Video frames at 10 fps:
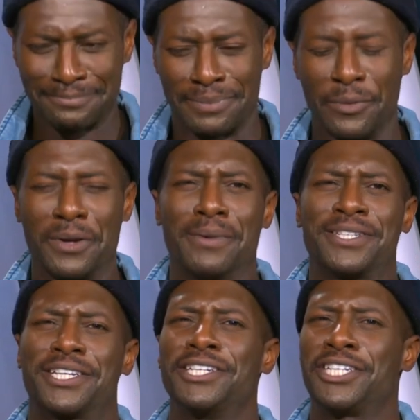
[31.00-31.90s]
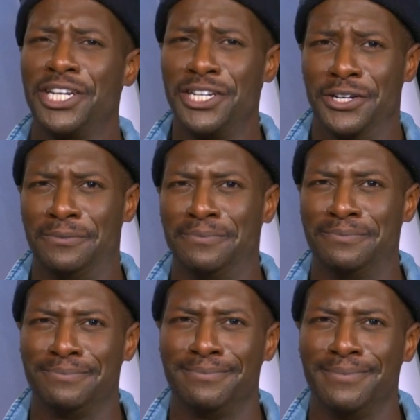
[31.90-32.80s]
But we must continue.
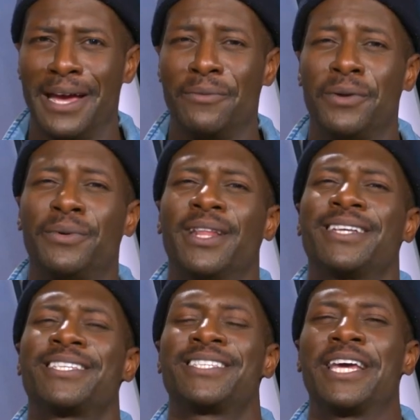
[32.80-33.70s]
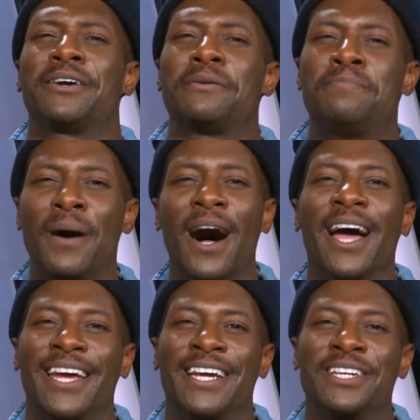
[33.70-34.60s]
And we would like to say
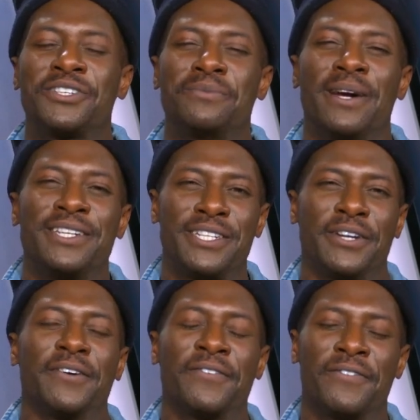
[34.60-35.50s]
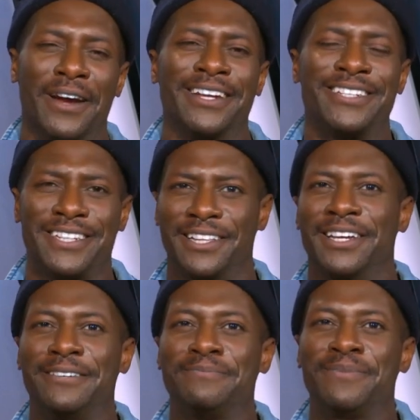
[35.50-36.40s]
goodbye to my dear friend,
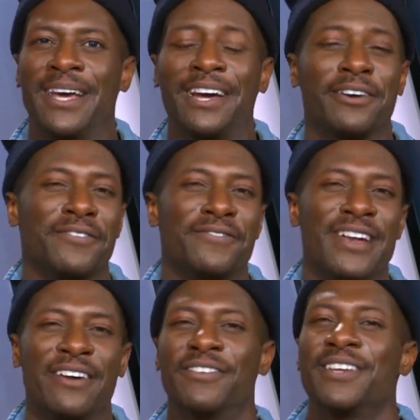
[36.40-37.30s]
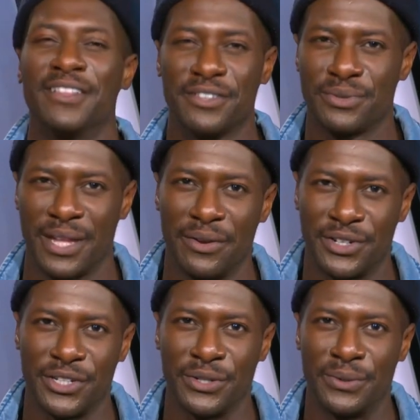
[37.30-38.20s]
Dylan. I could have never done this
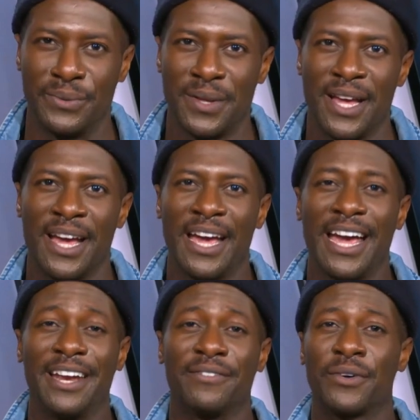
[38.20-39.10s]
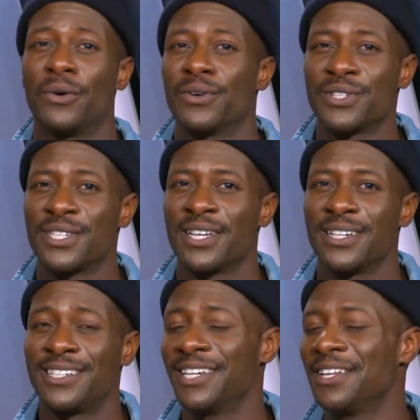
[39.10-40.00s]
without you. And of course,
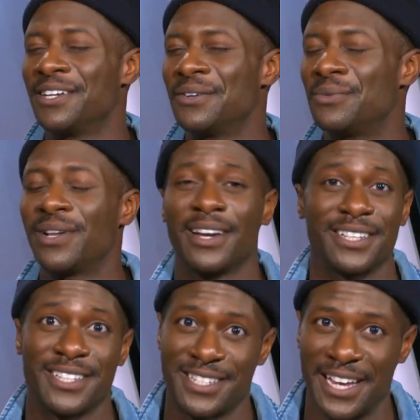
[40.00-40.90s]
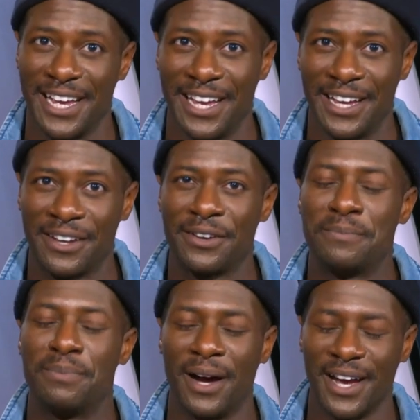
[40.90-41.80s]
Dylan would like to say
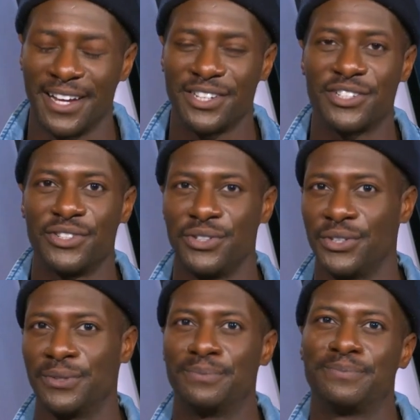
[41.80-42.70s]
goodbye to you.